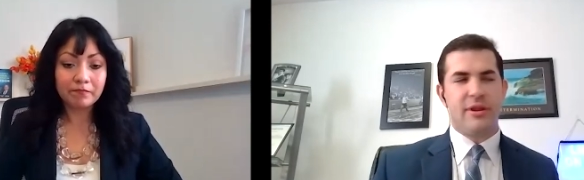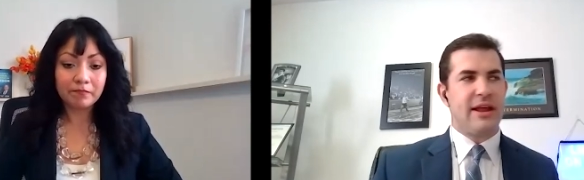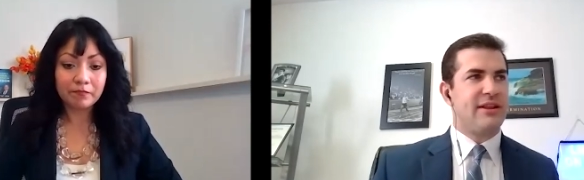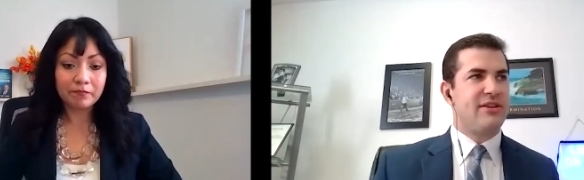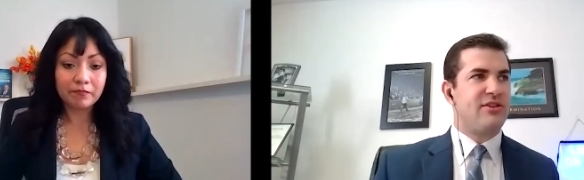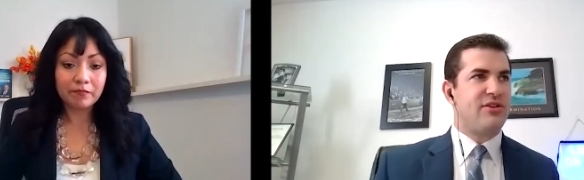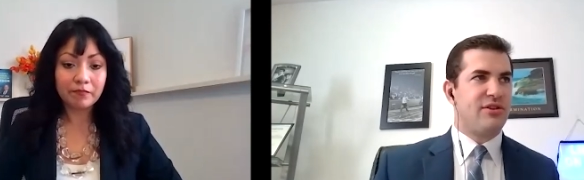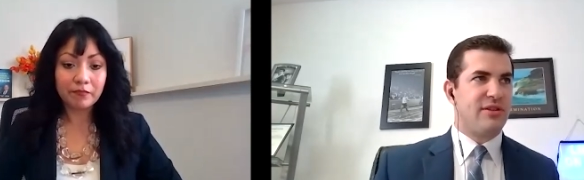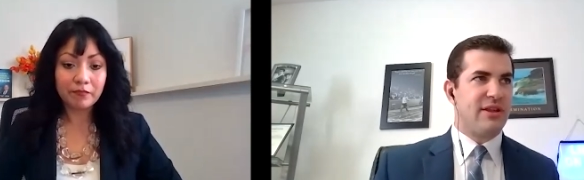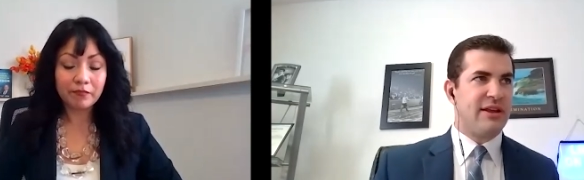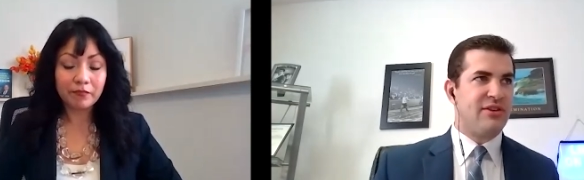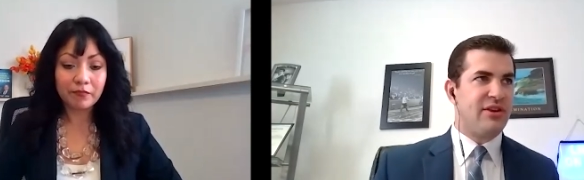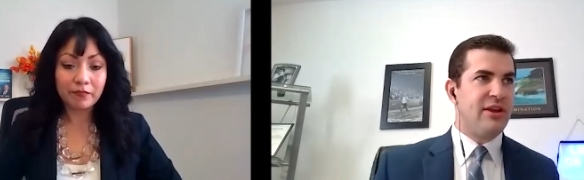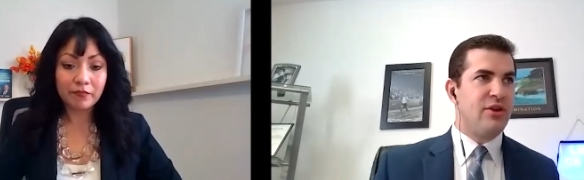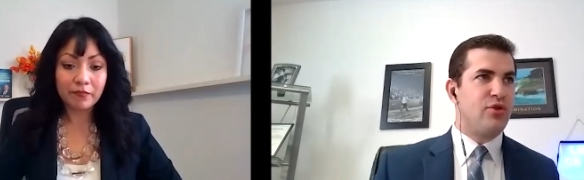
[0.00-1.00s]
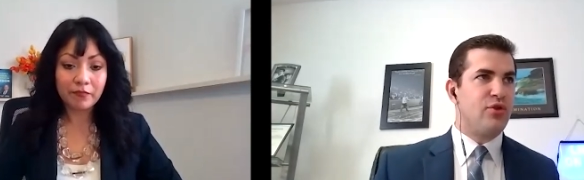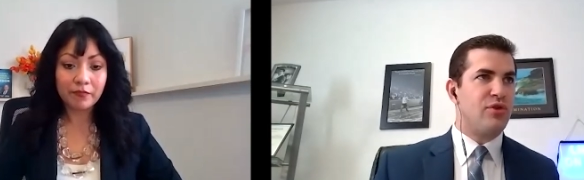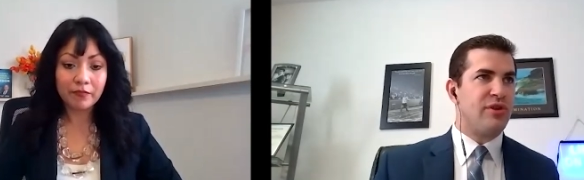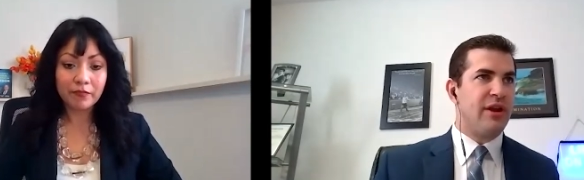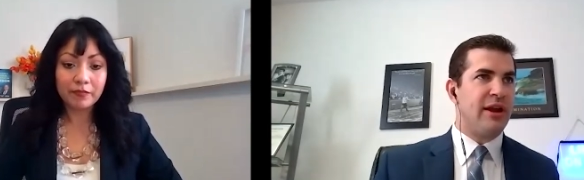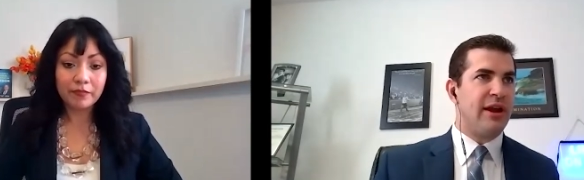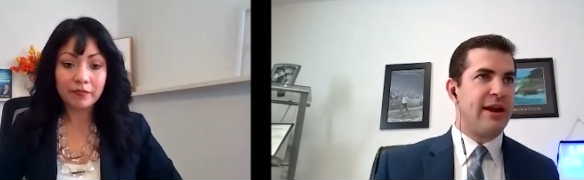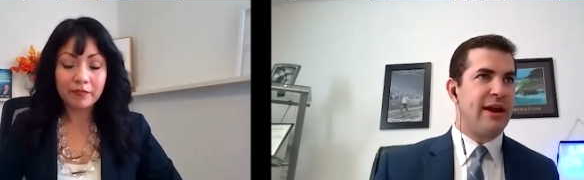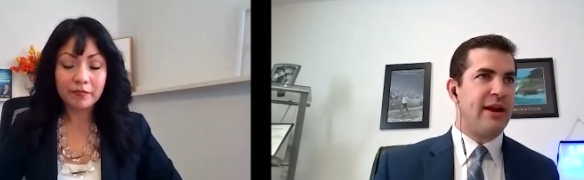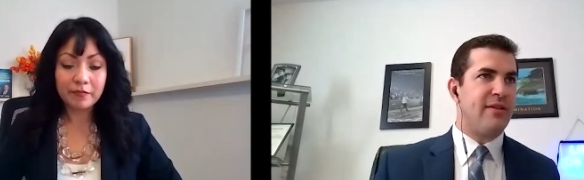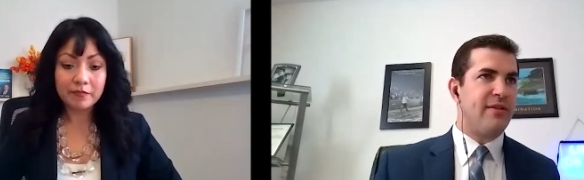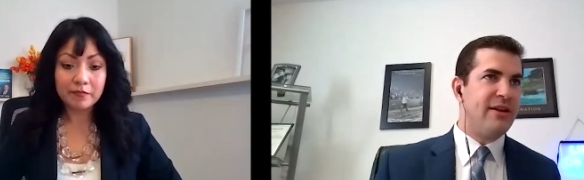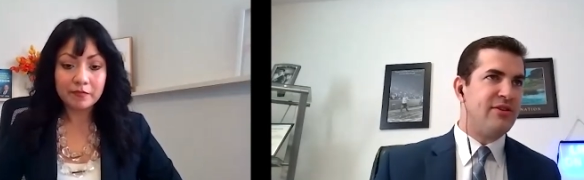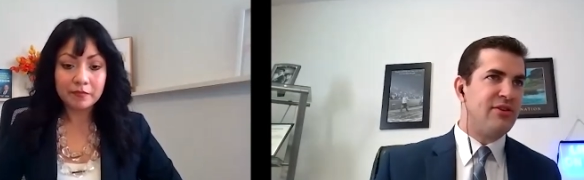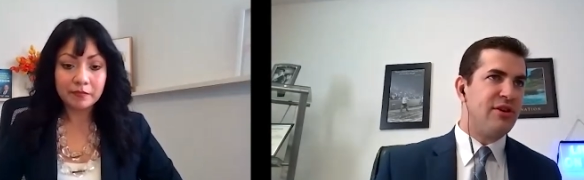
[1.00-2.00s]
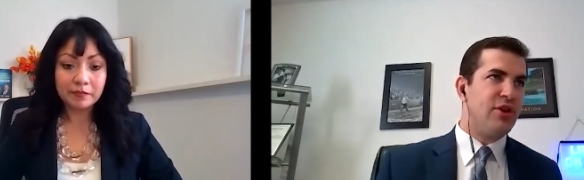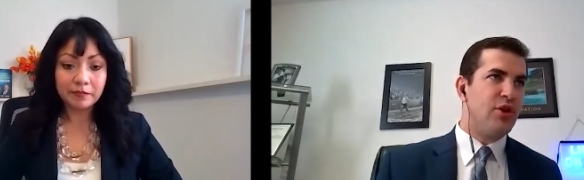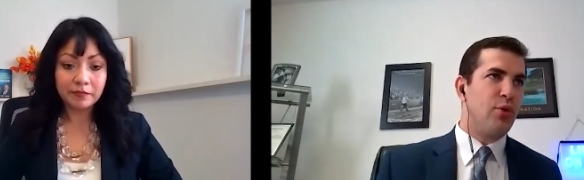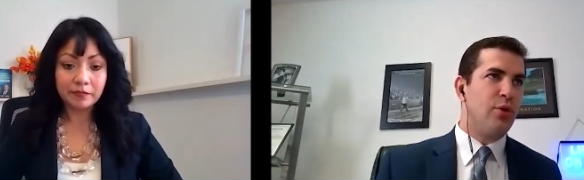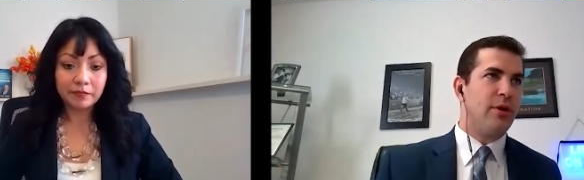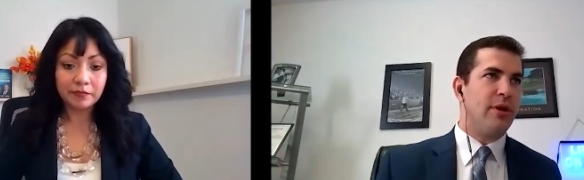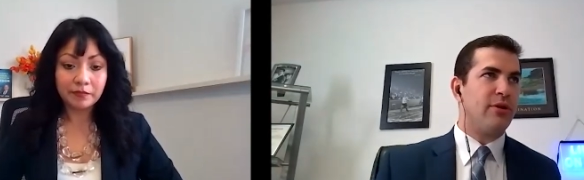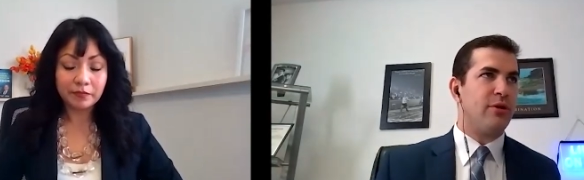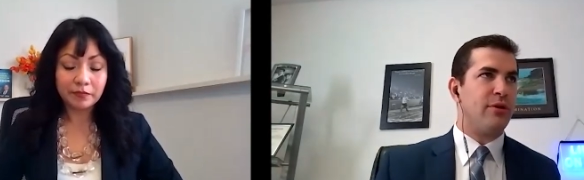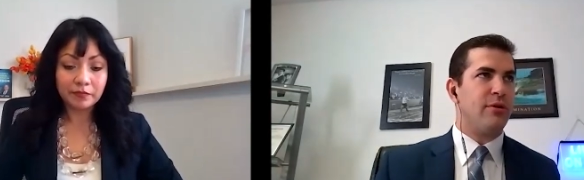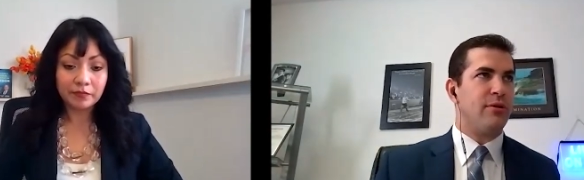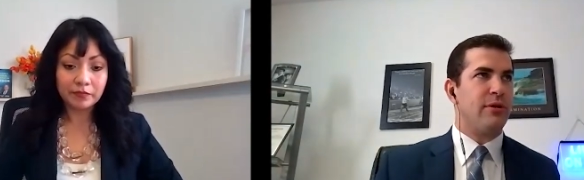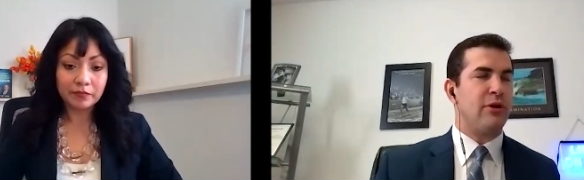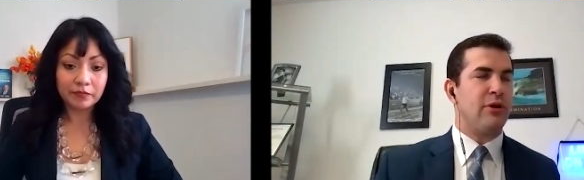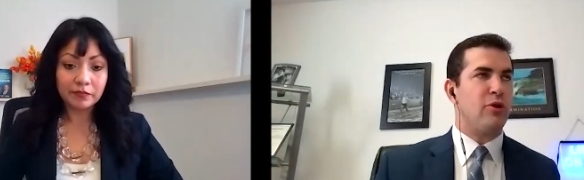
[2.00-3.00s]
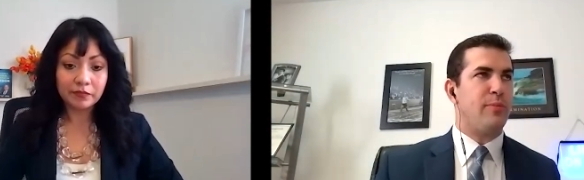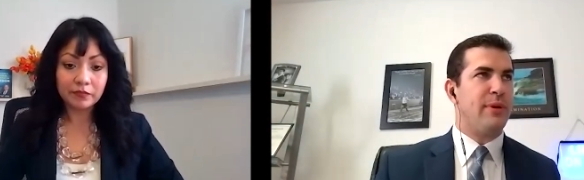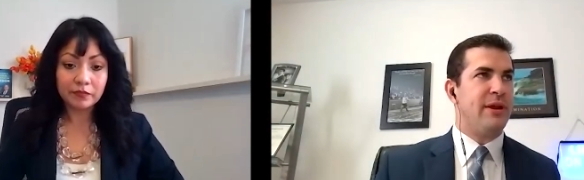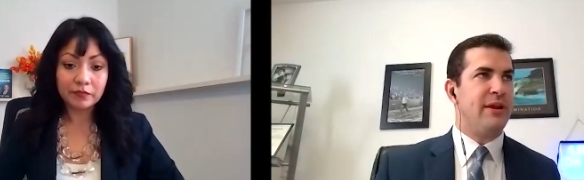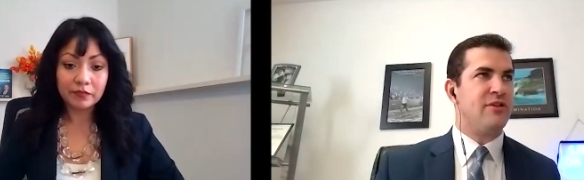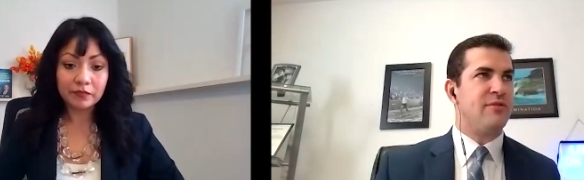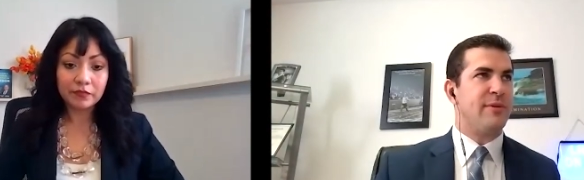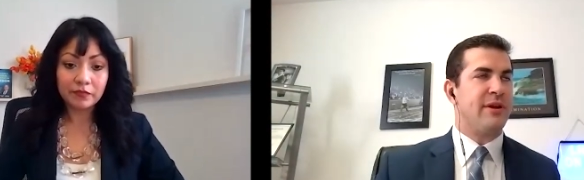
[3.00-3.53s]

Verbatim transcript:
Speaker 1: that's interesting. It kind of leads into another piece,